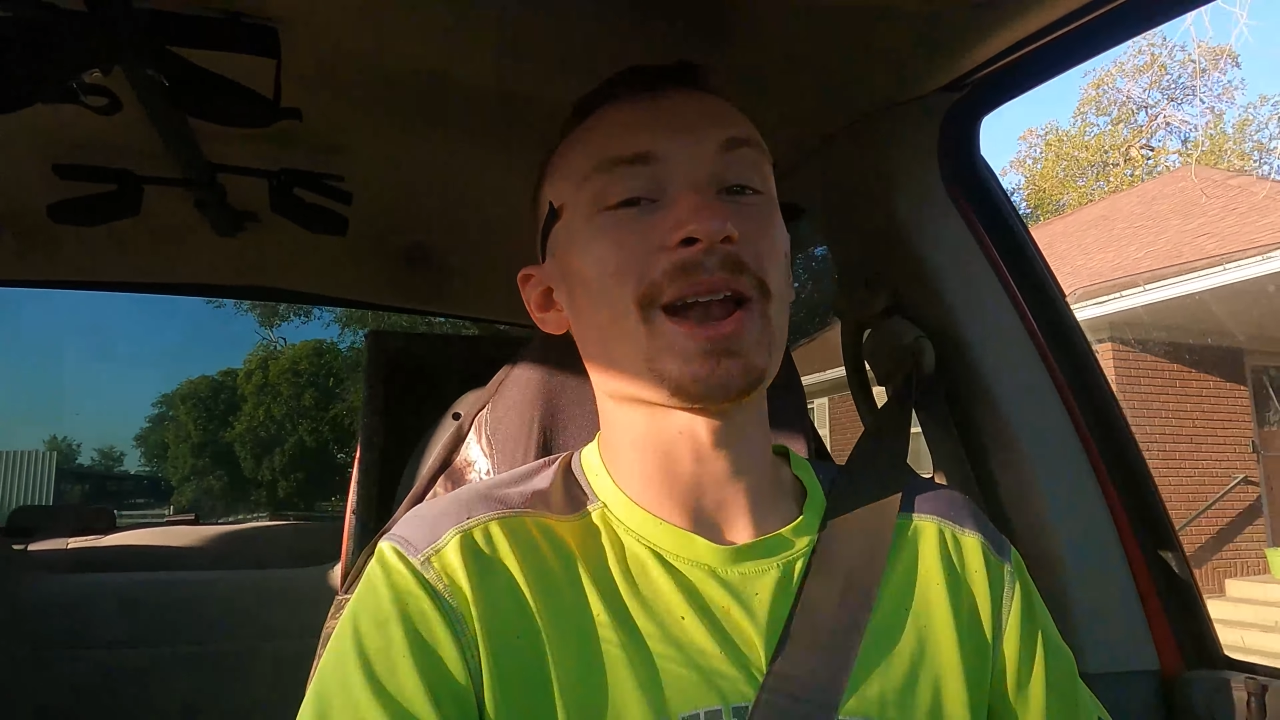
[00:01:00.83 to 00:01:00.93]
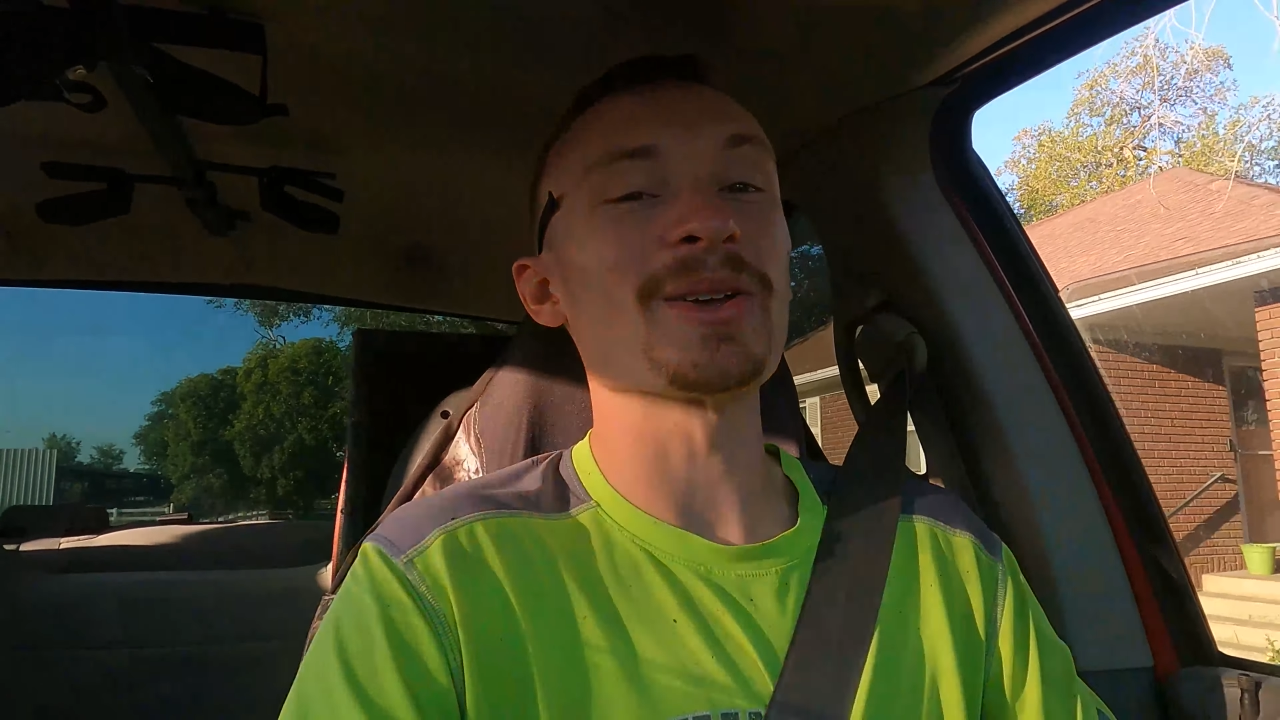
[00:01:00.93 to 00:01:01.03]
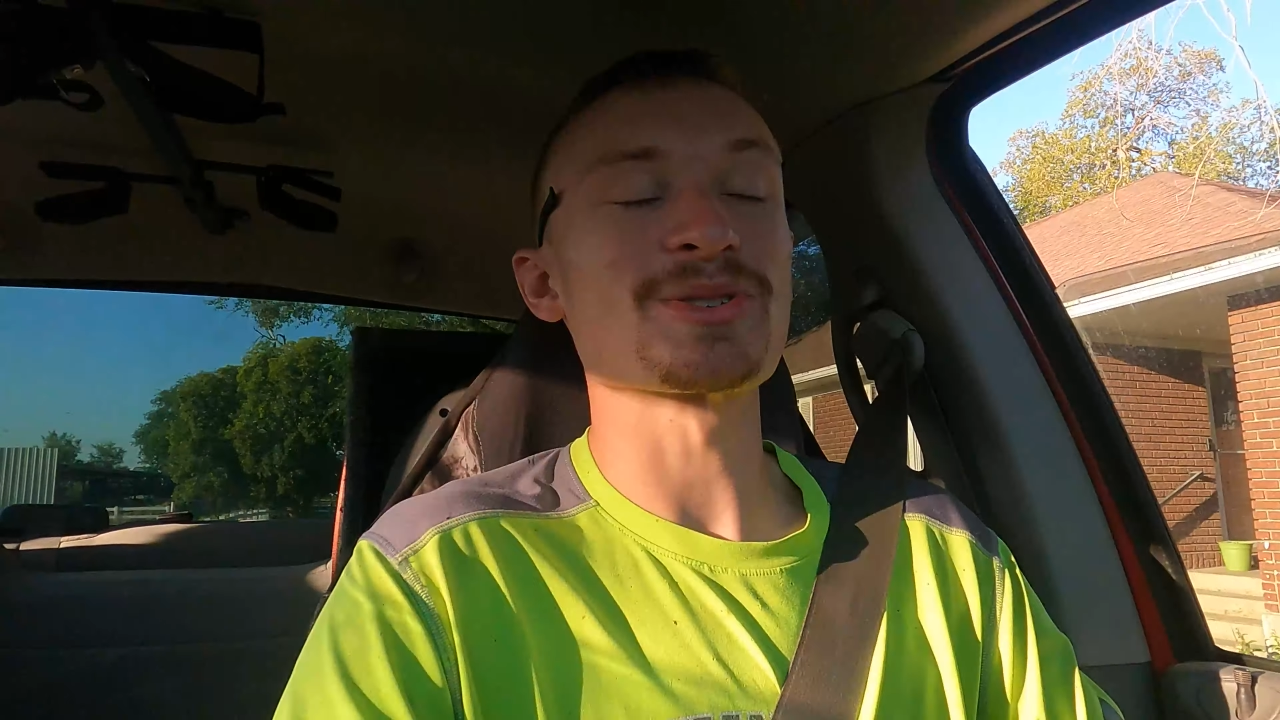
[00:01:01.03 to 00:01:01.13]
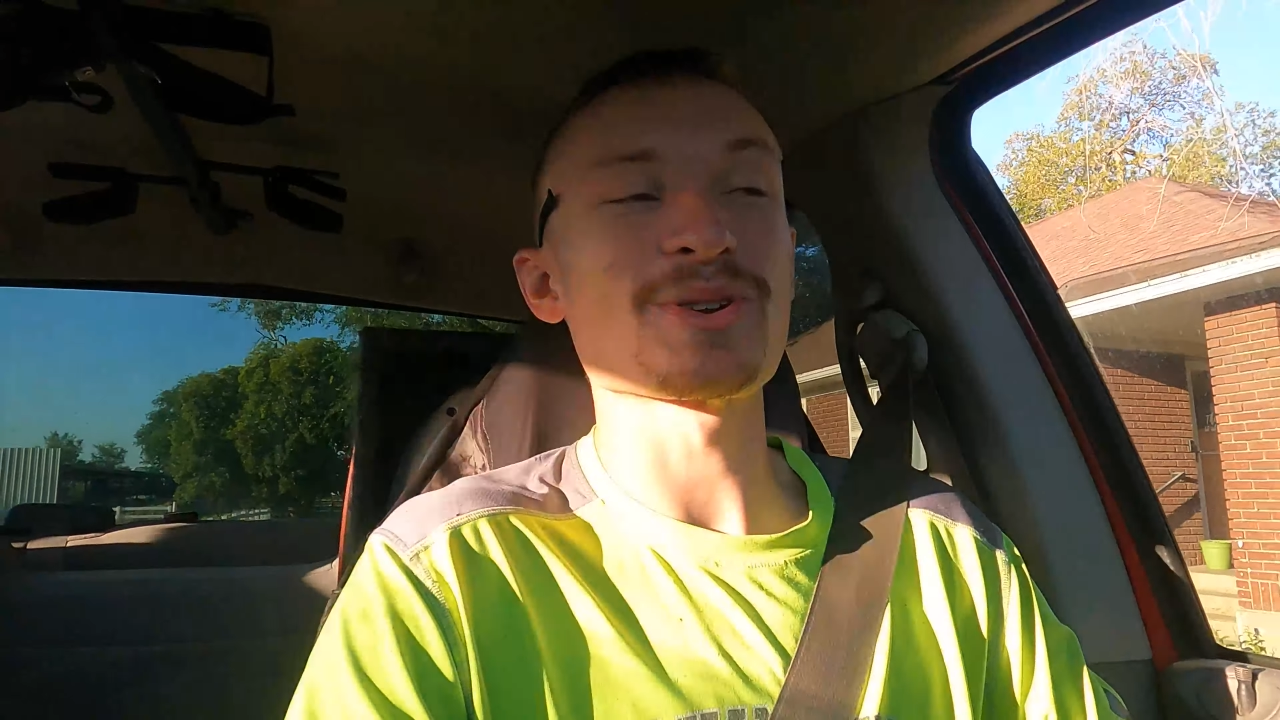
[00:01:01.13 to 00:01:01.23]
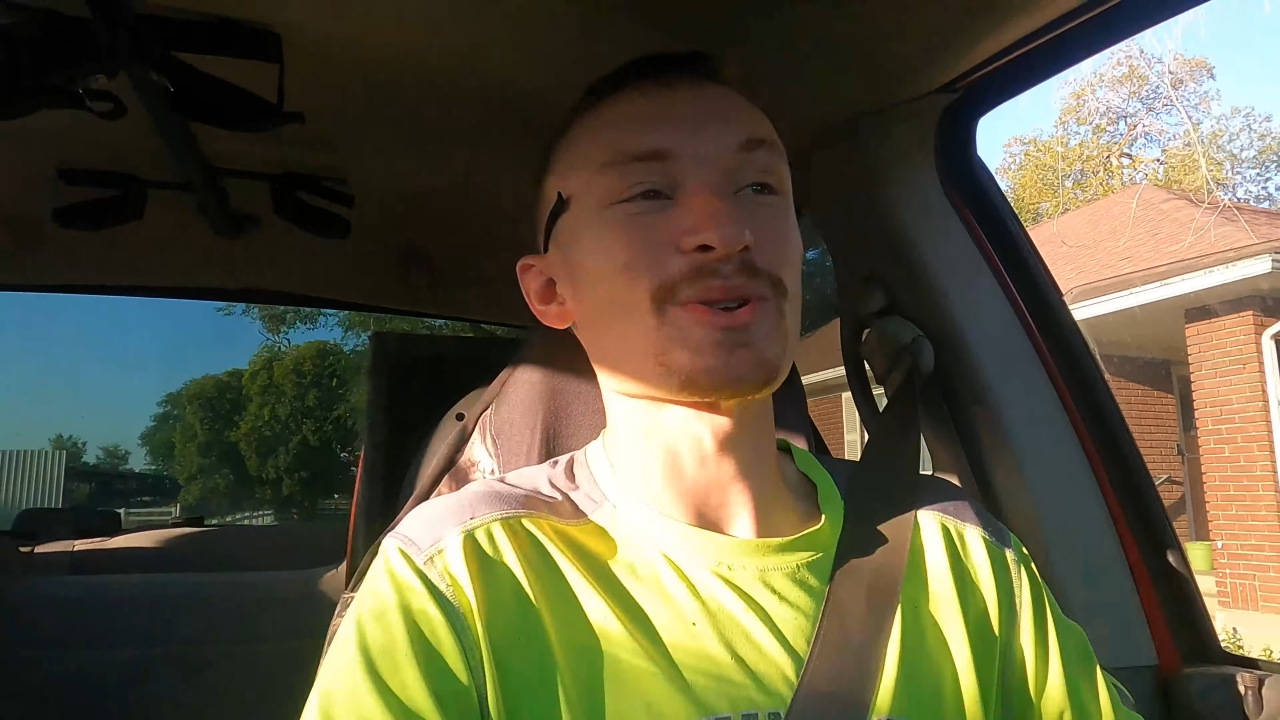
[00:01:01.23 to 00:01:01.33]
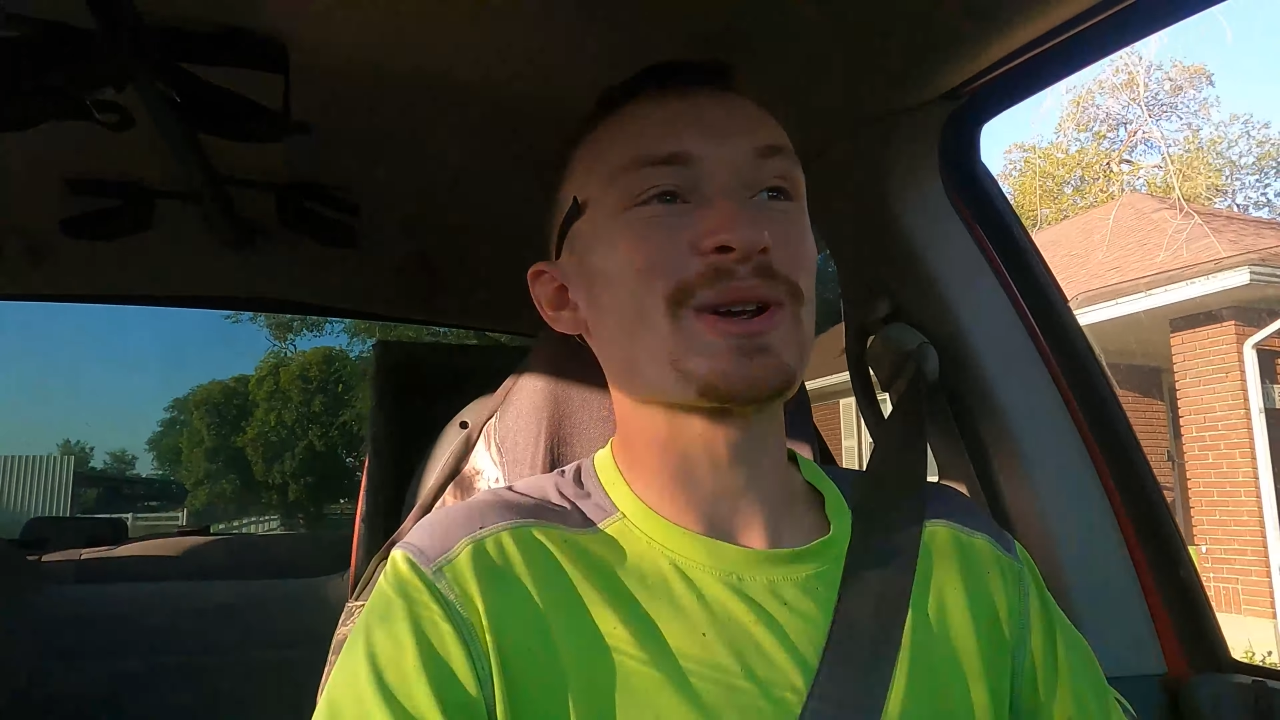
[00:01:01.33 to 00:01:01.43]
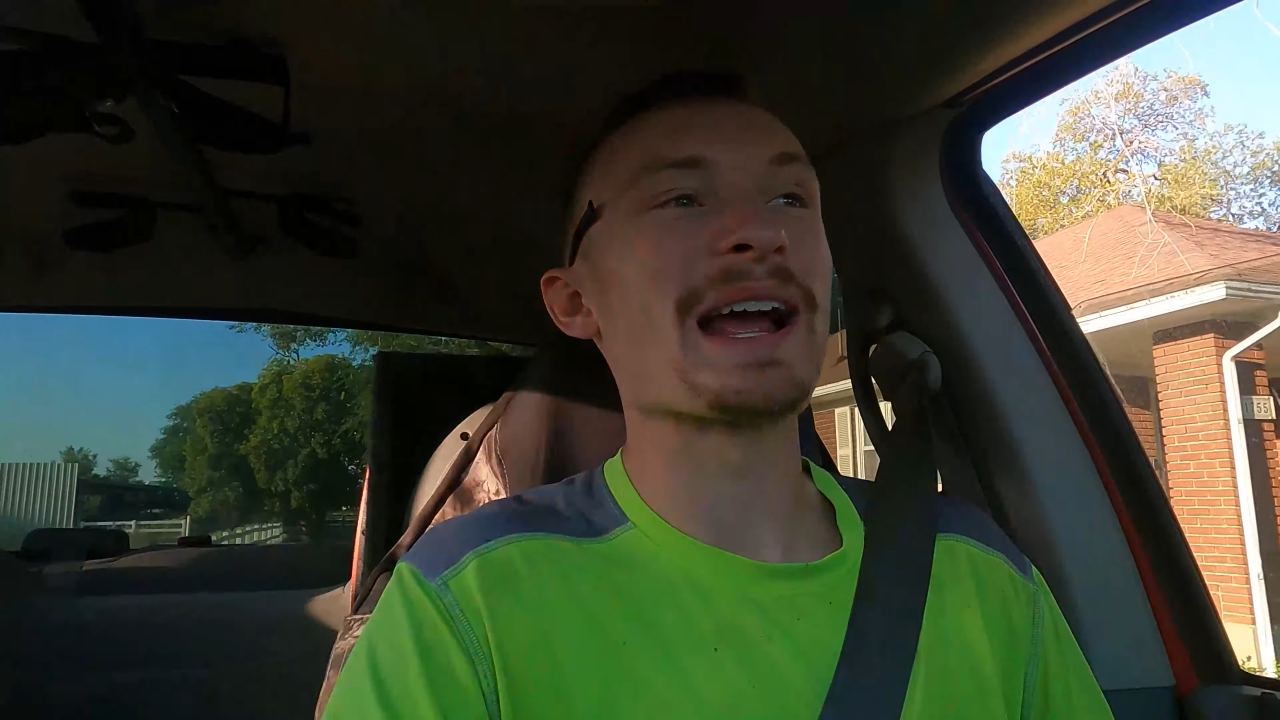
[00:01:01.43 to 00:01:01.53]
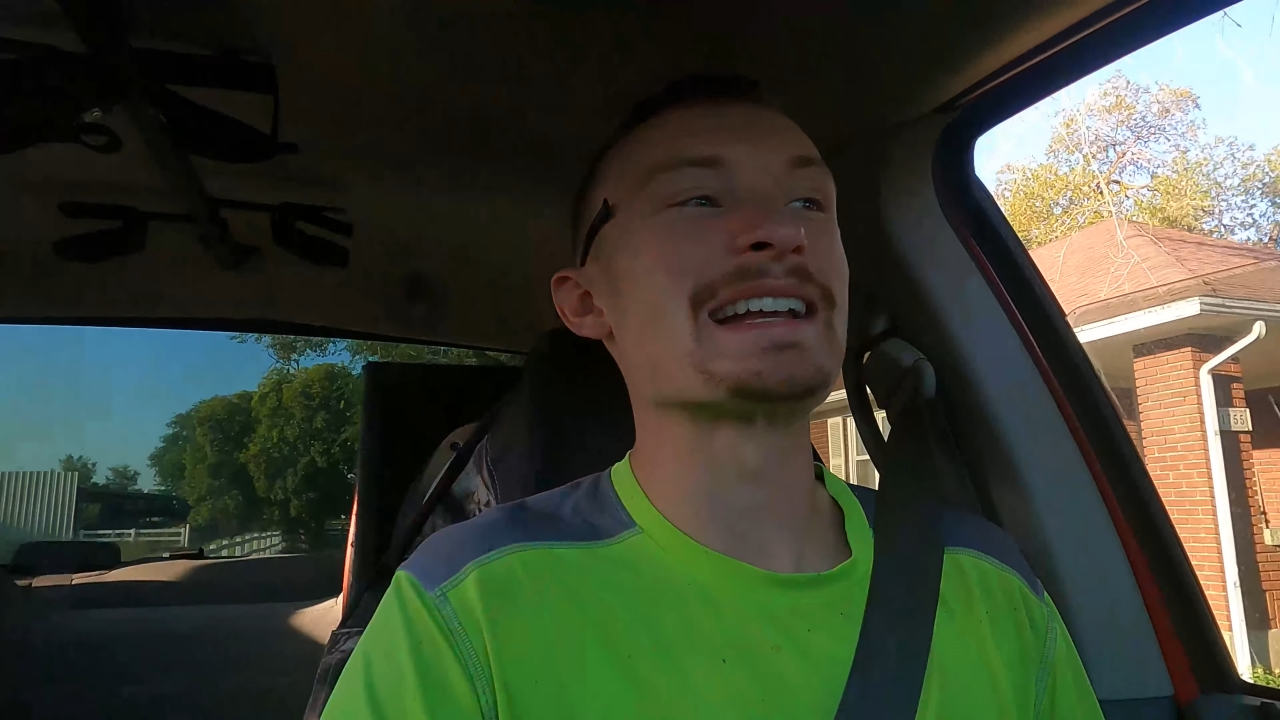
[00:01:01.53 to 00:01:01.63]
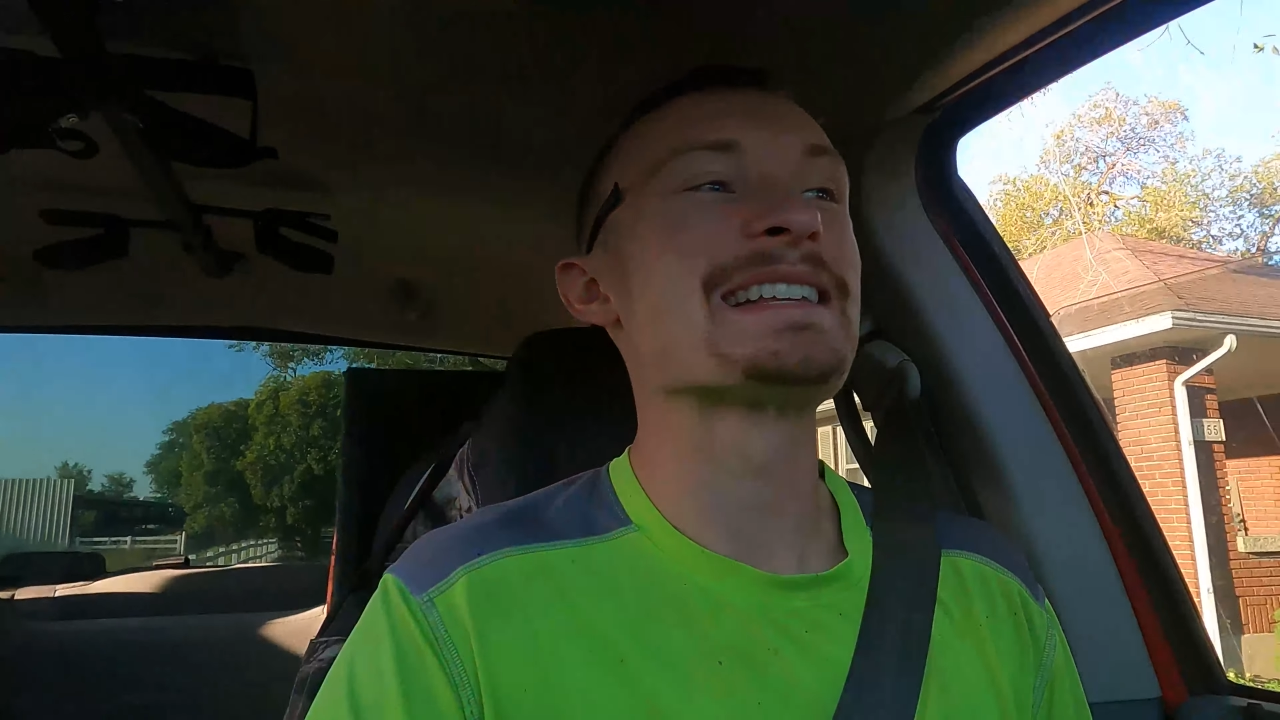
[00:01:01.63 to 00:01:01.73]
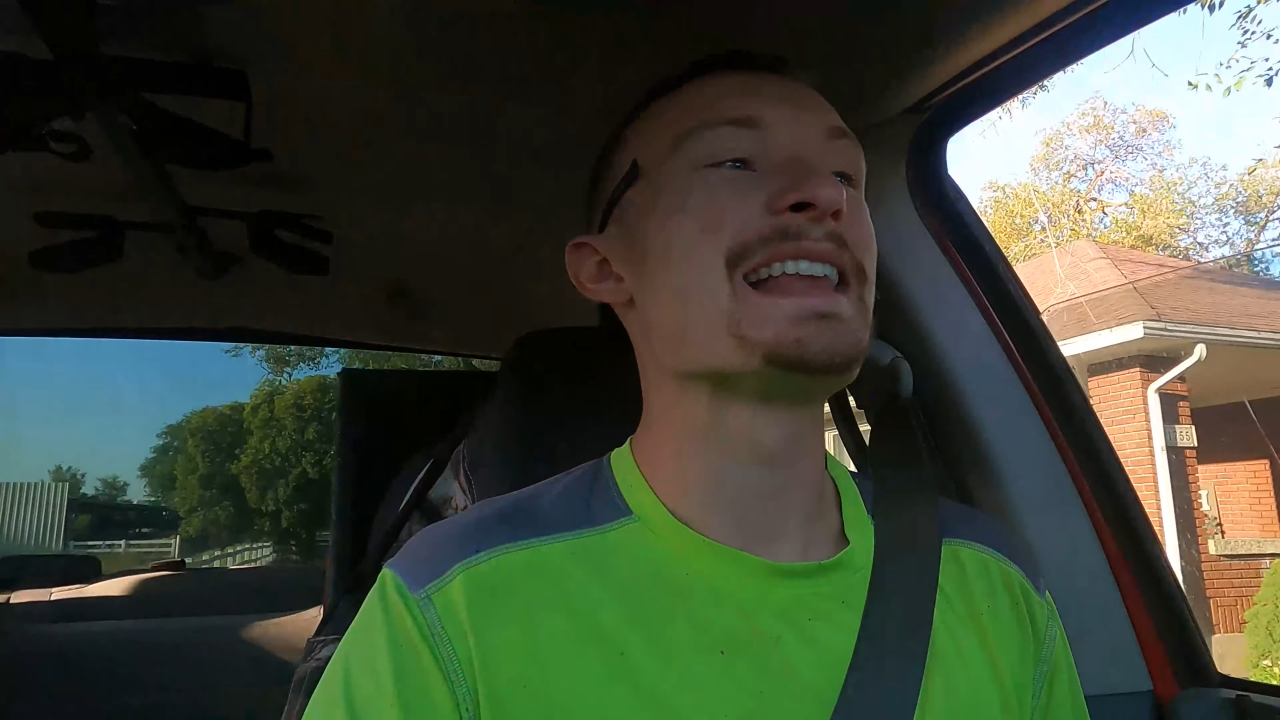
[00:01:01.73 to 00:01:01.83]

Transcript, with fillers: I'll show you guys